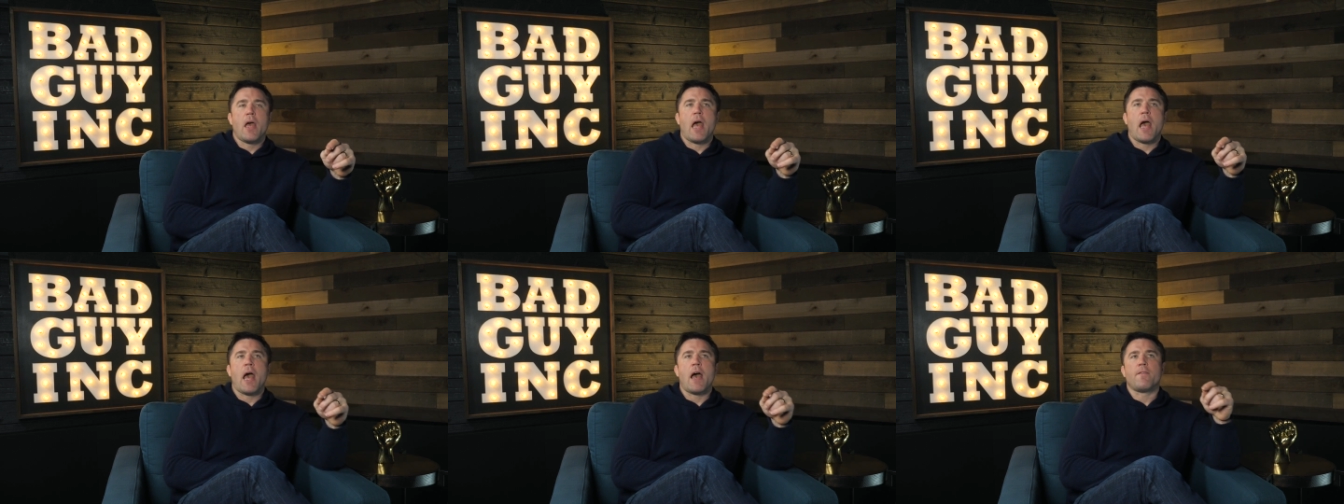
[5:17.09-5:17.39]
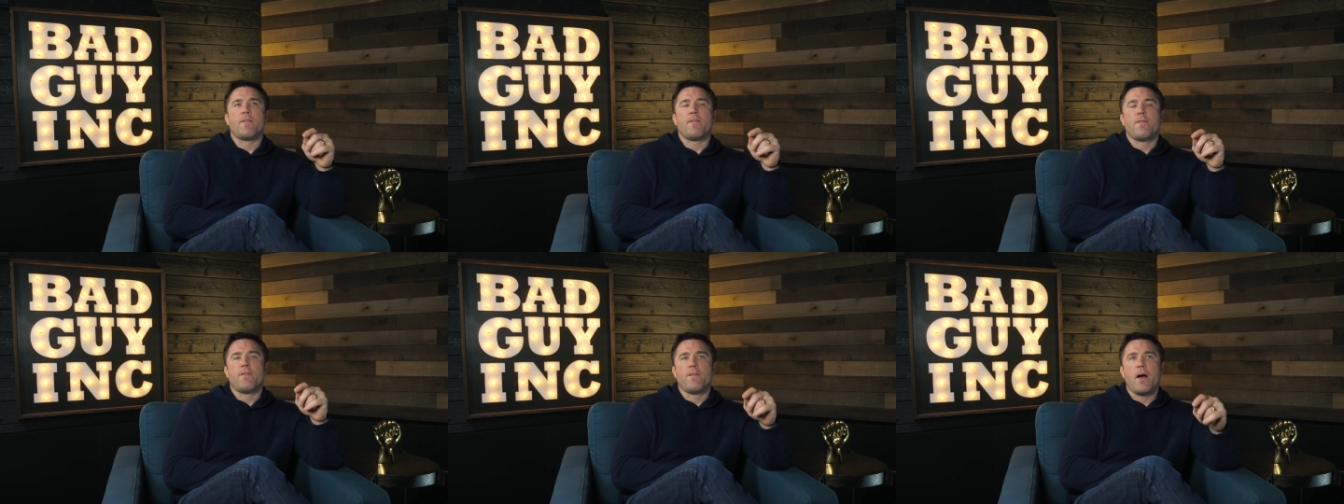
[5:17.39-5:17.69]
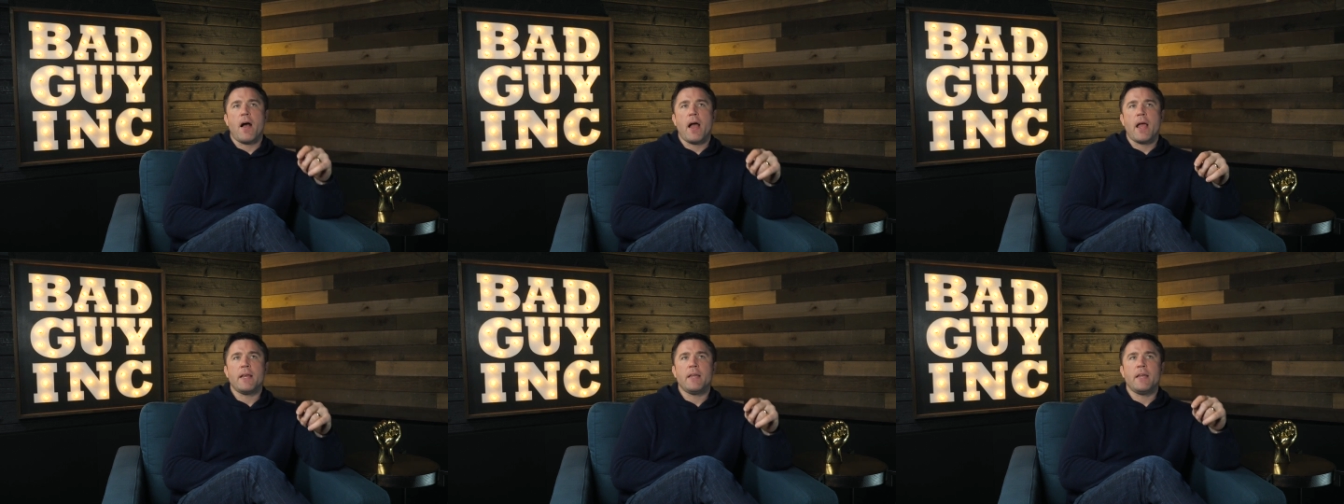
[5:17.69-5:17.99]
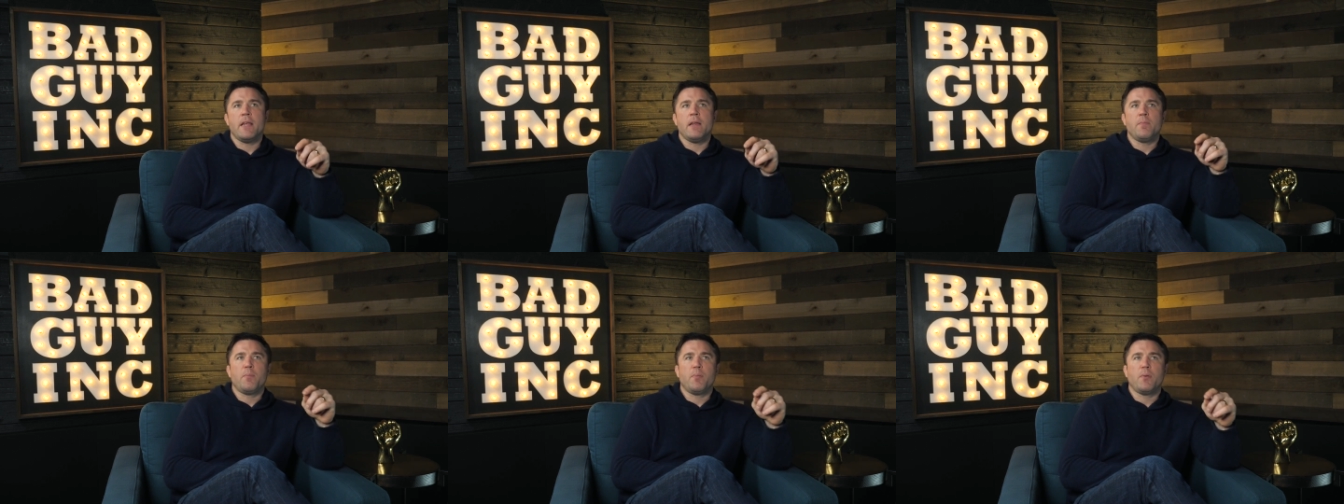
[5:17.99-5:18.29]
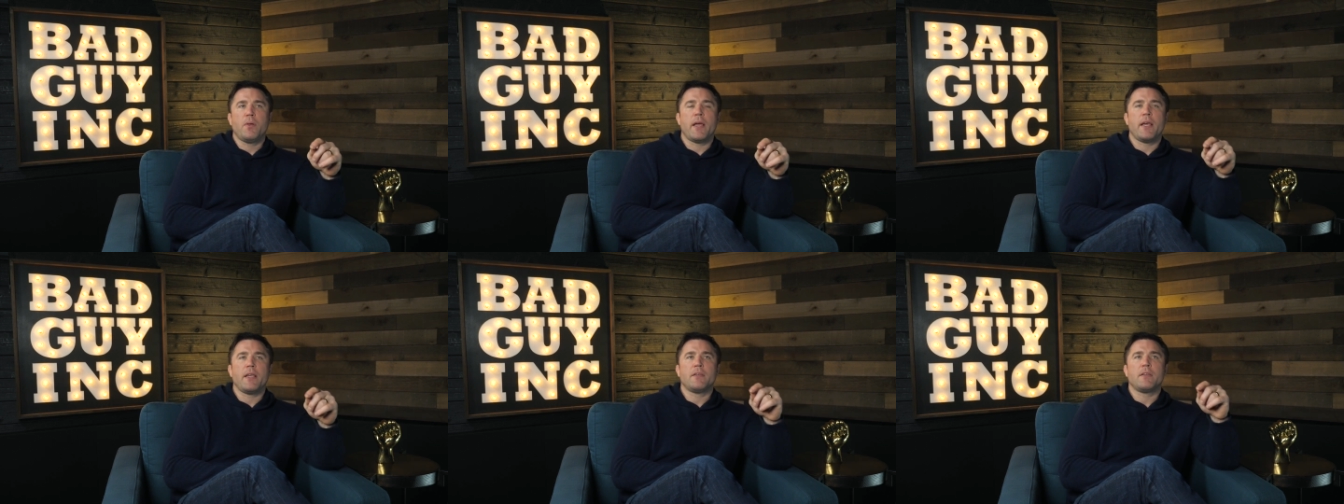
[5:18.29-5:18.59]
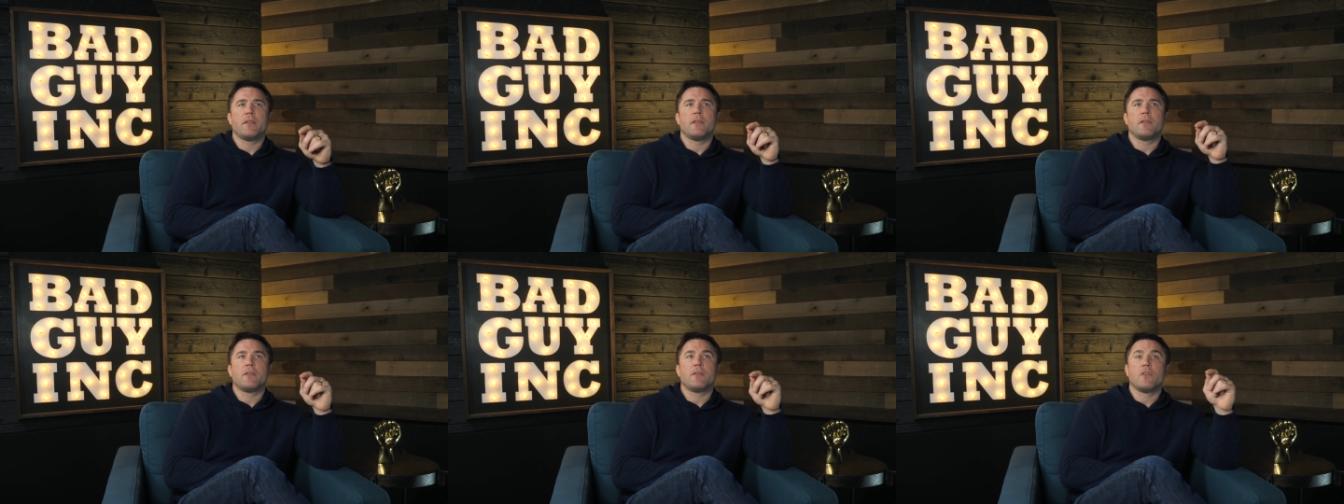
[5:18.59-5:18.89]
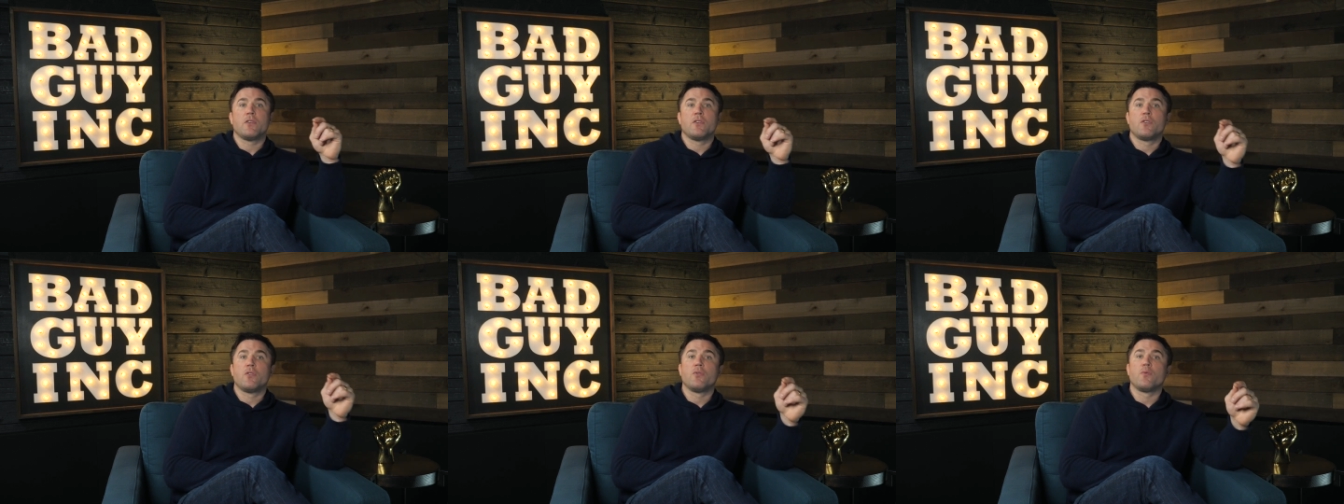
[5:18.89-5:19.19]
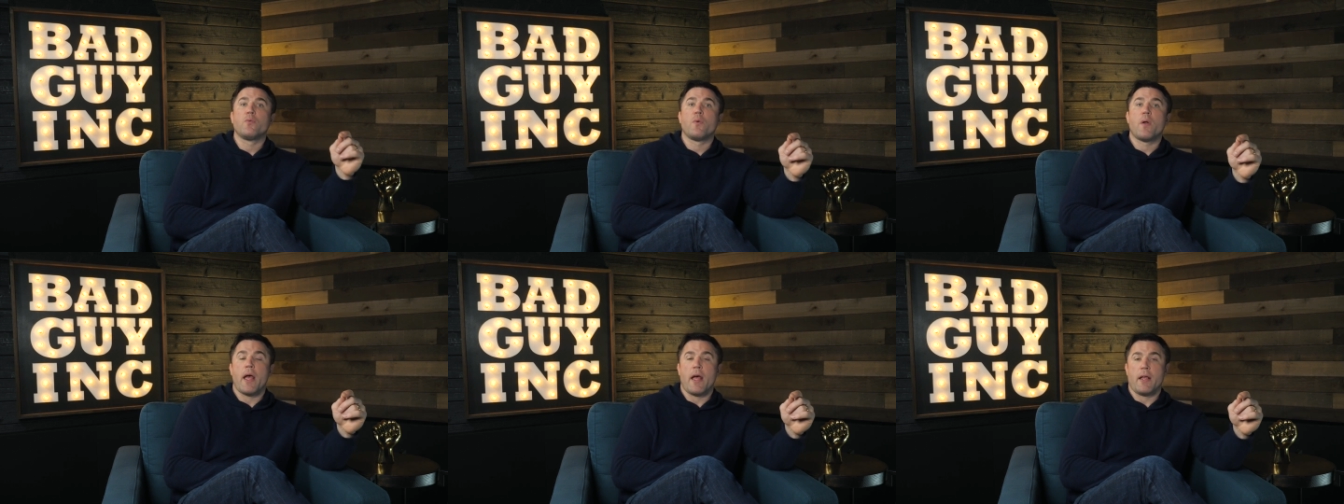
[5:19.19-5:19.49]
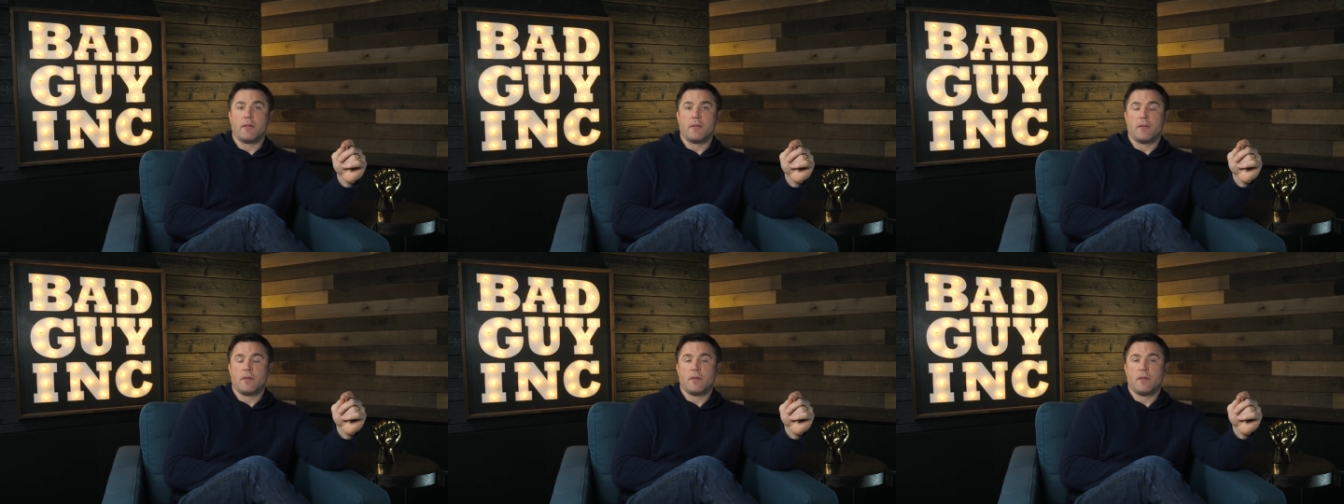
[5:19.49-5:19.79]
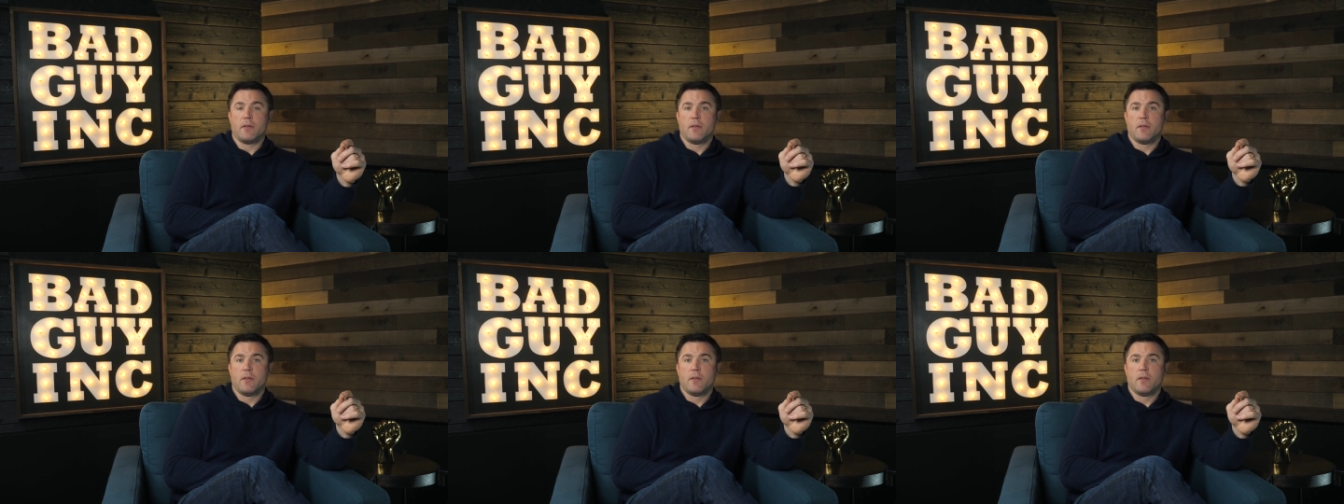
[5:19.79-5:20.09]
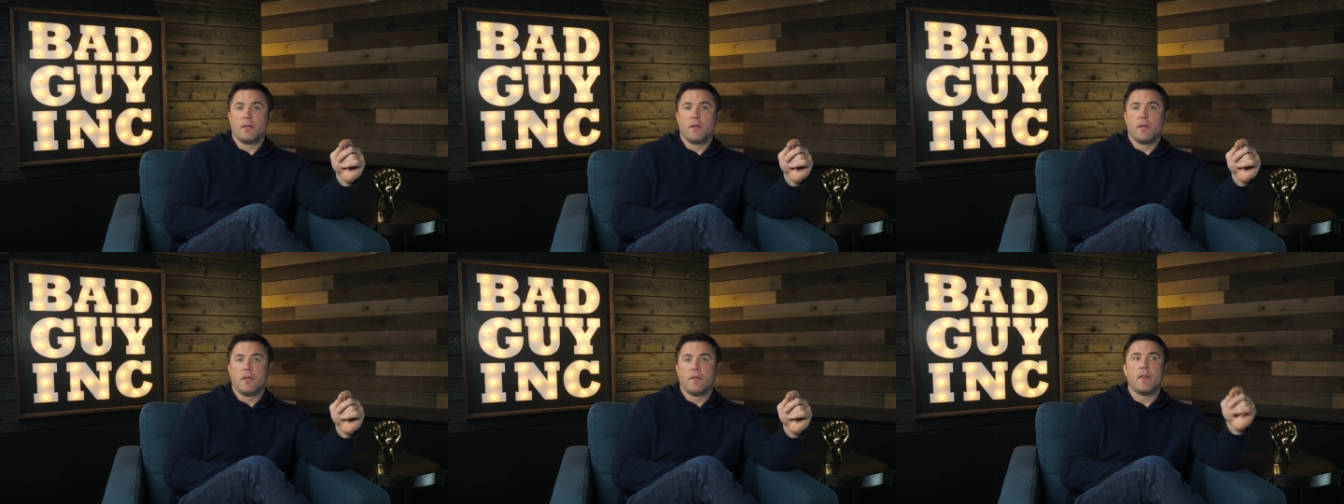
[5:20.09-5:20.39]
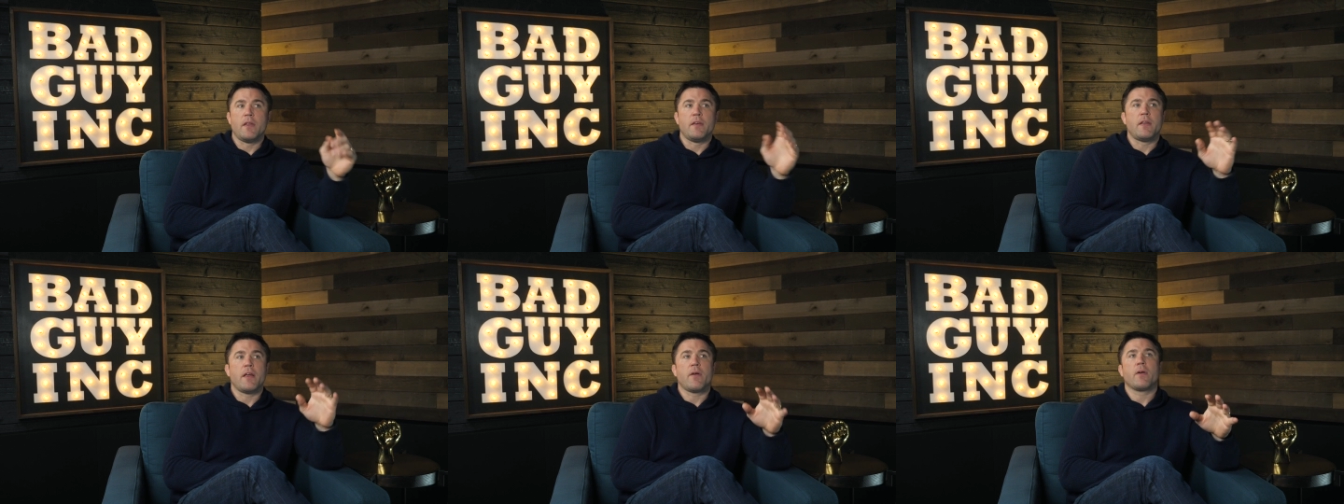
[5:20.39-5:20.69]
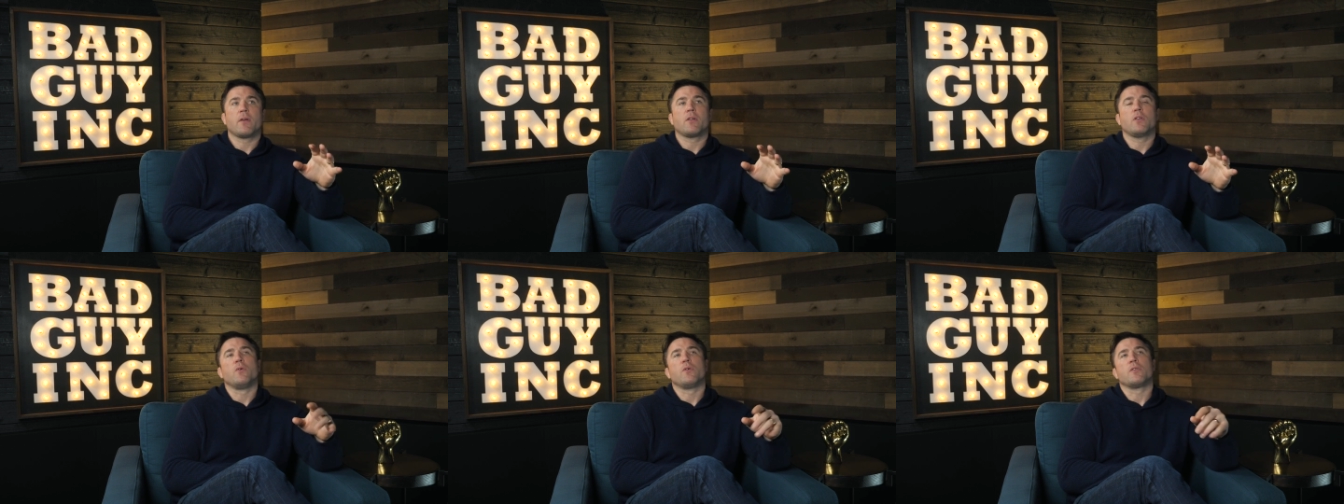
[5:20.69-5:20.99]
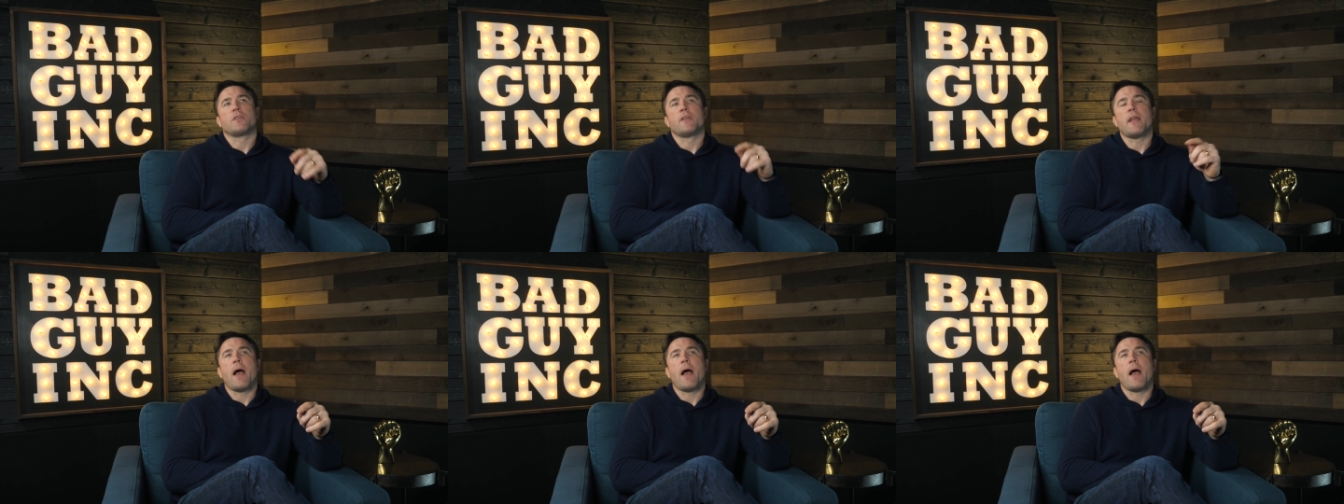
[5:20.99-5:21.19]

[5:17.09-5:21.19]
at finding places to rest than Derek Lewis.